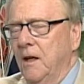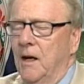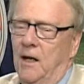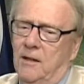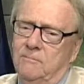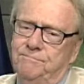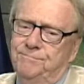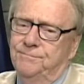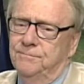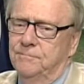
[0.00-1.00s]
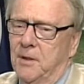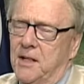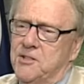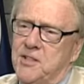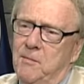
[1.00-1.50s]
Um, but
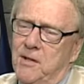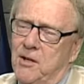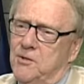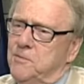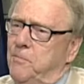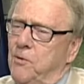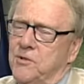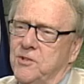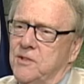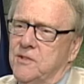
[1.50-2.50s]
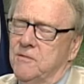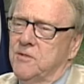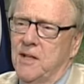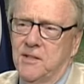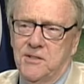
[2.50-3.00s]
in some of those portions of
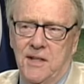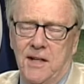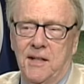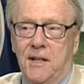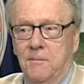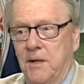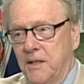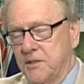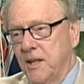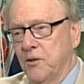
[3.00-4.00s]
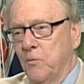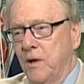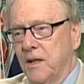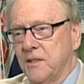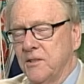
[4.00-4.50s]
Southside and, and
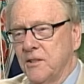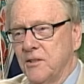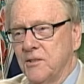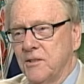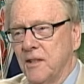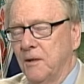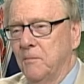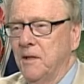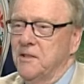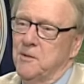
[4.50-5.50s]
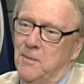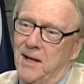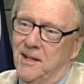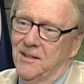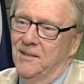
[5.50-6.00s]
Southwest, there's uh, been
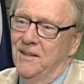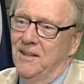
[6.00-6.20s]
tobacco